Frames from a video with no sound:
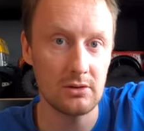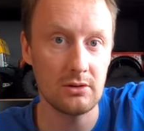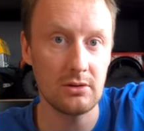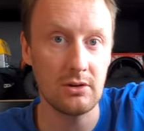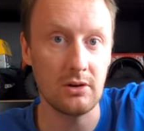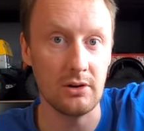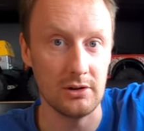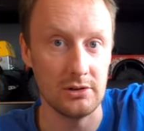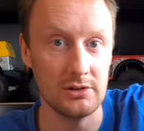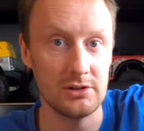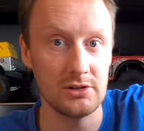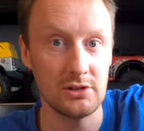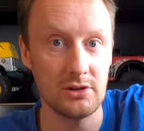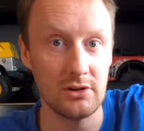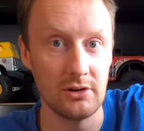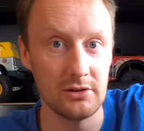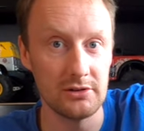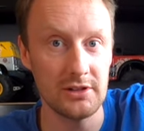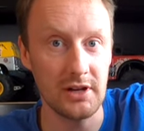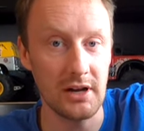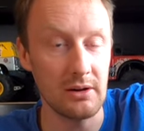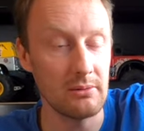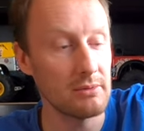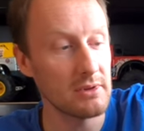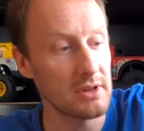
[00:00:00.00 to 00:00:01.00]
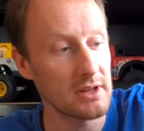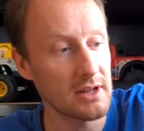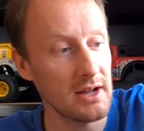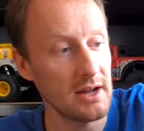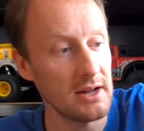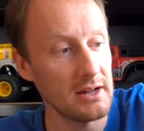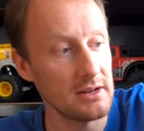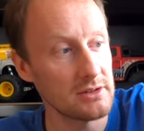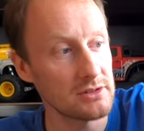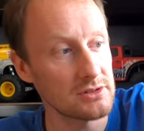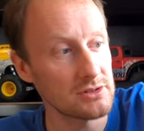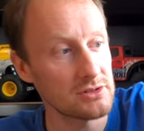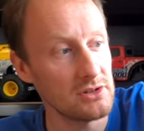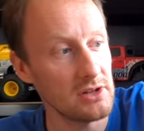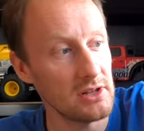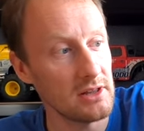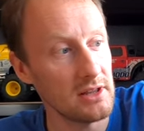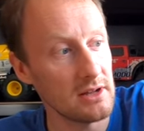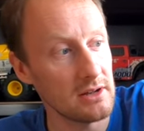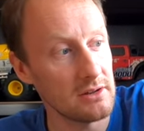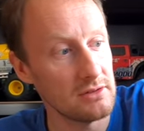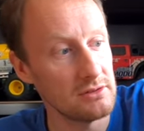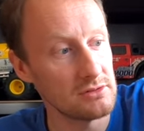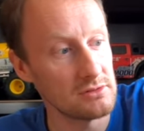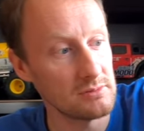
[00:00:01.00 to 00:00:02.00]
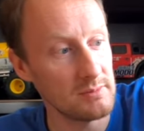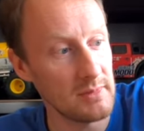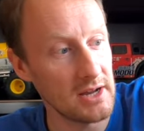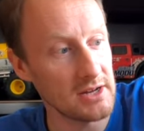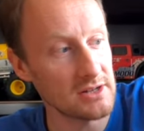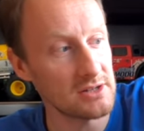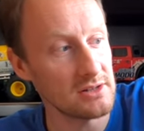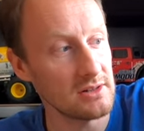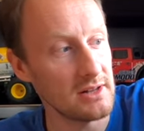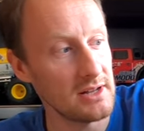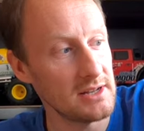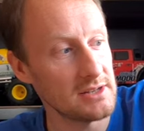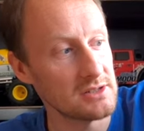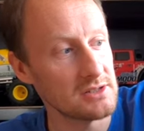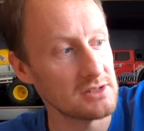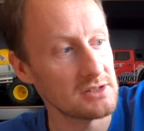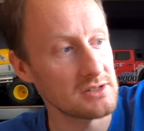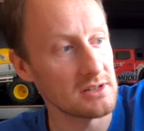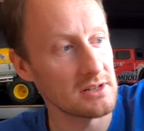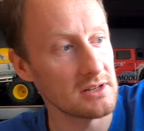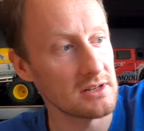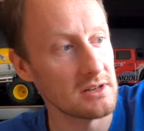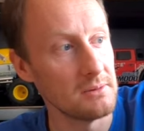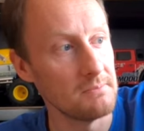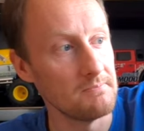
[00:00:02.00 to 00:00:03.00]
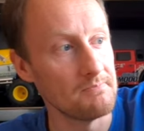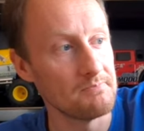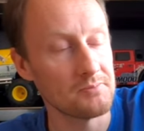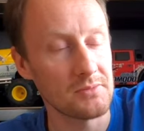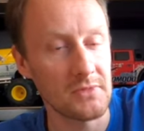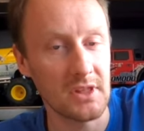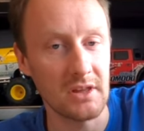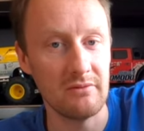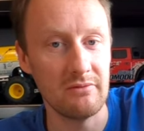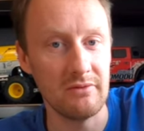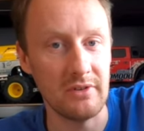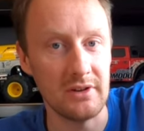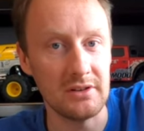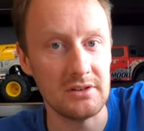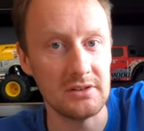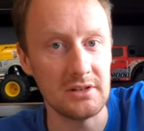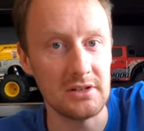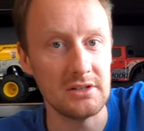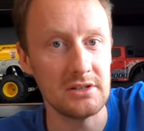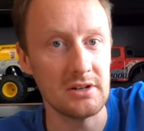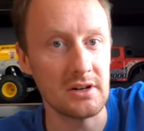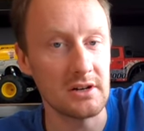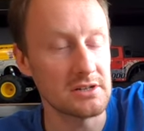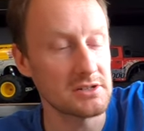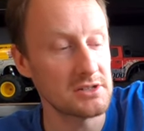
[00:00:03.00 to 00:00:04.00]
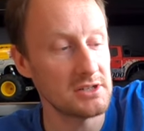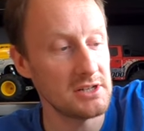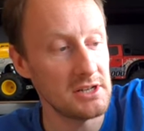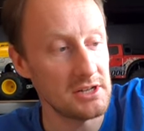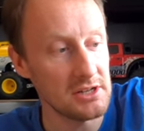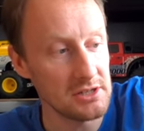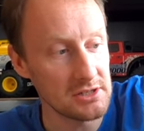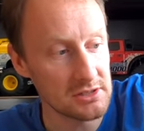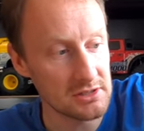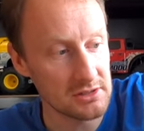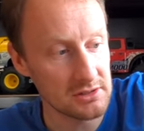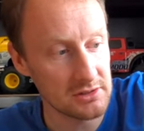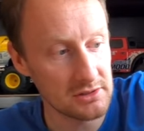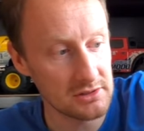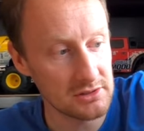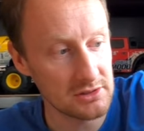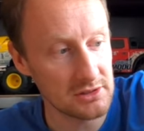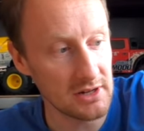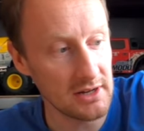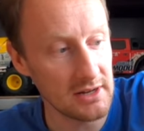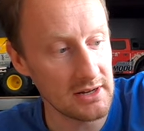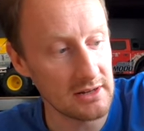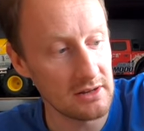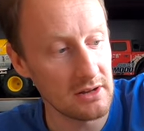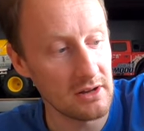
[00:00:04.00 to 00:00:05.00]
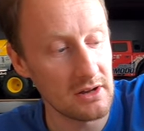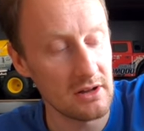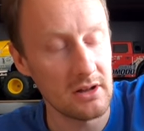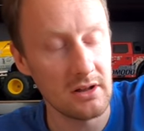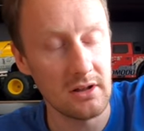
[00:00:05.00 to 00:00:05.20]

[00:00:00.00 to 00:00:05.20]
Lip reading: got in contact with a guy in Australia who specializes in vintage RCs to try and,